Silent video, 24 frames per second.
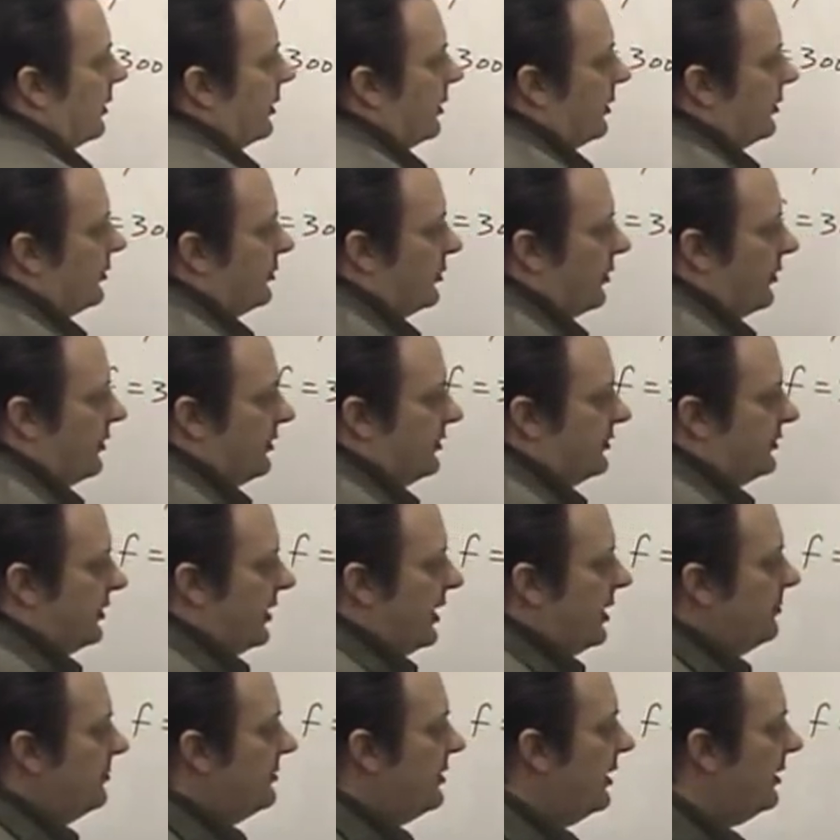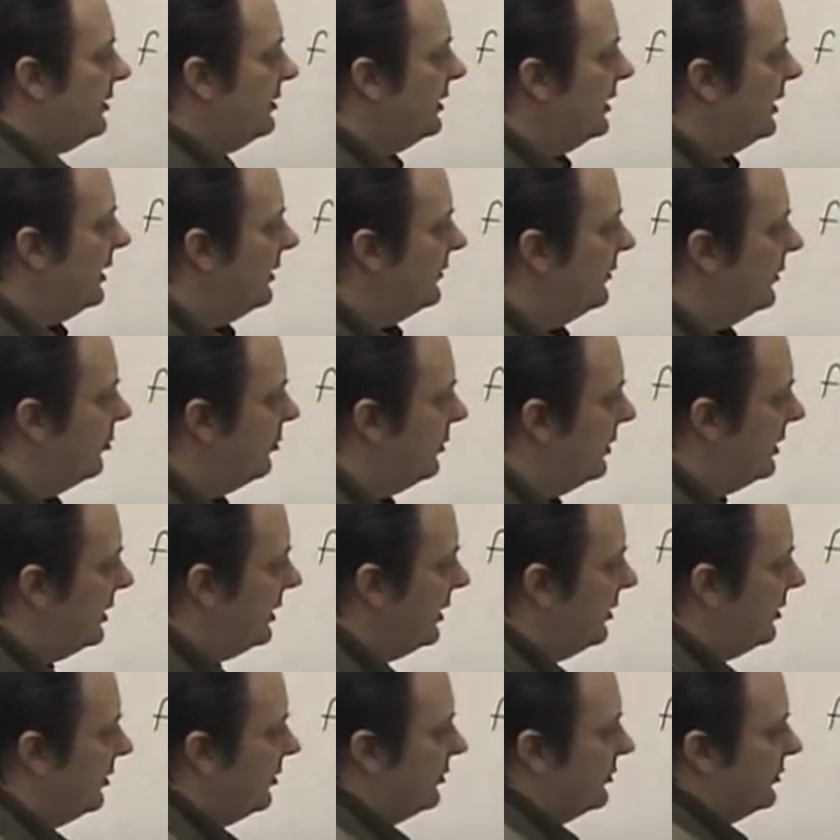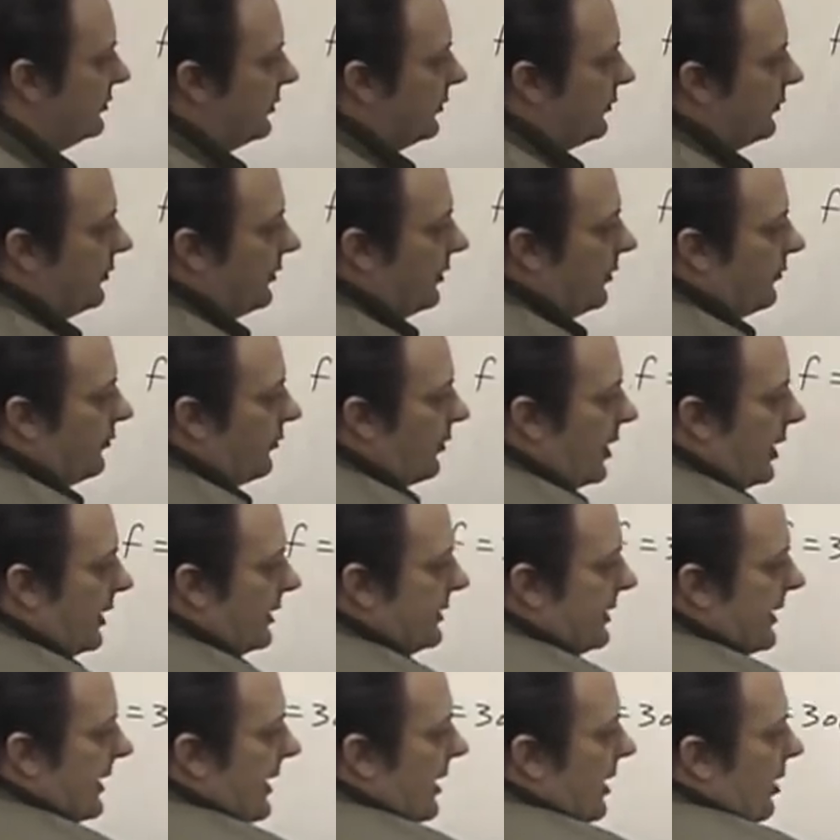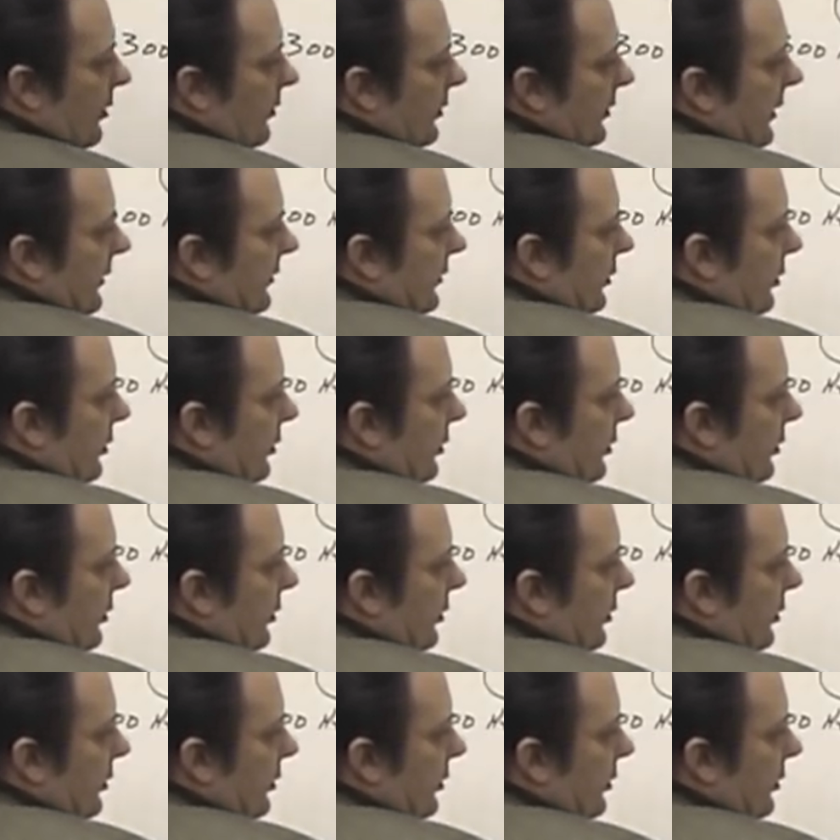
So the same technique that we use to find out that the